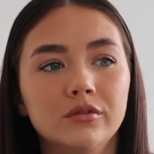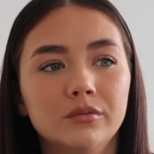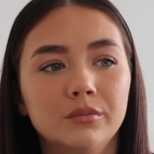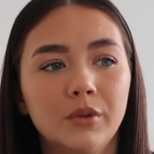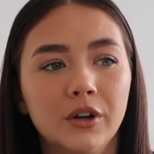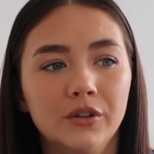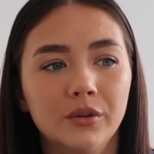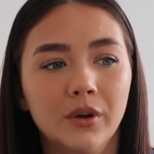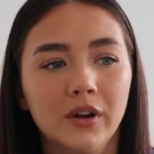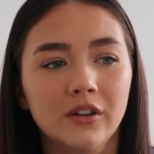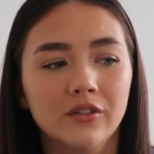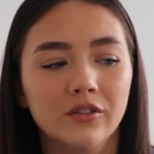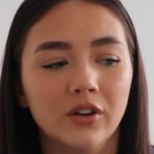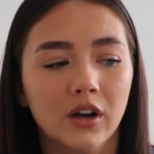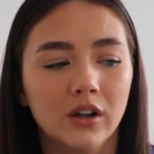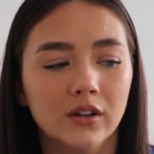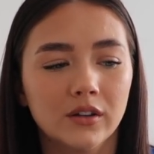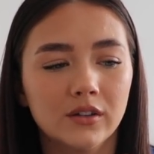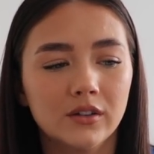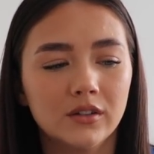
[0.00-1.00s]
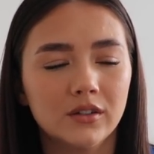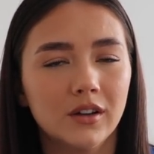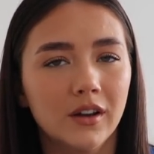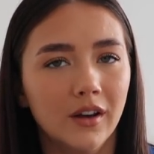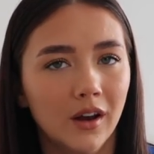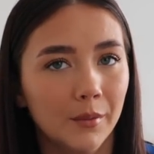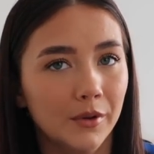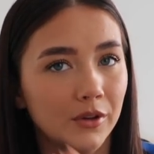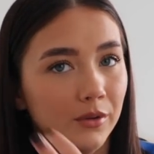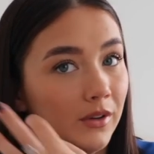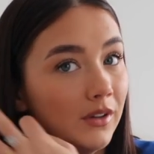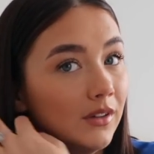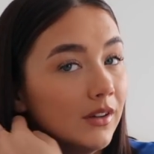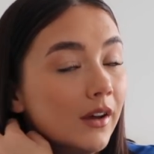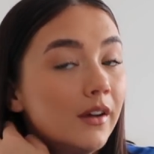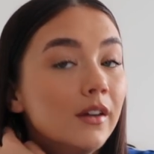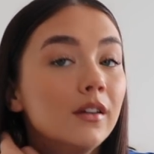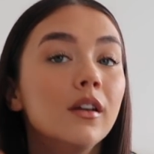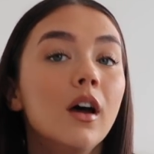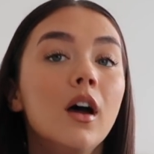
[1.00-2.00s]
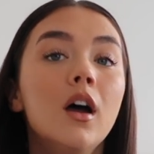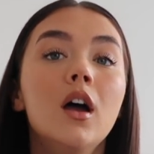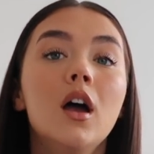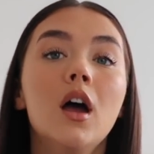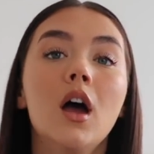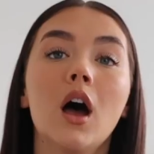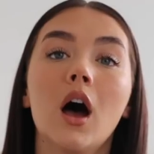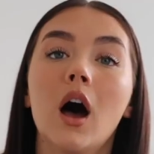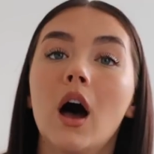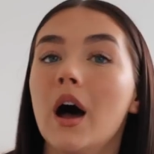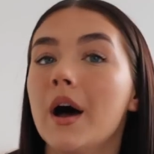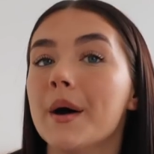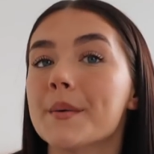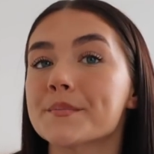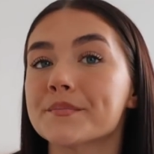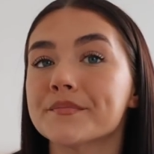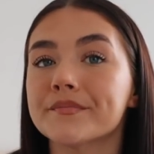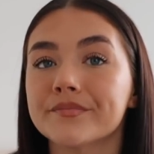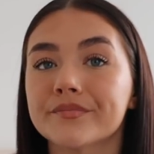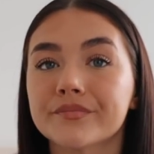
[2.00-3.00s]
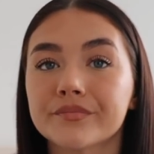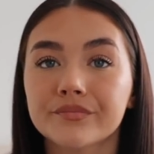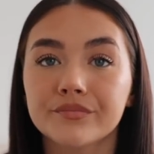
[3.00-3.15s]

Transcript: my 21st, and then my 22nd.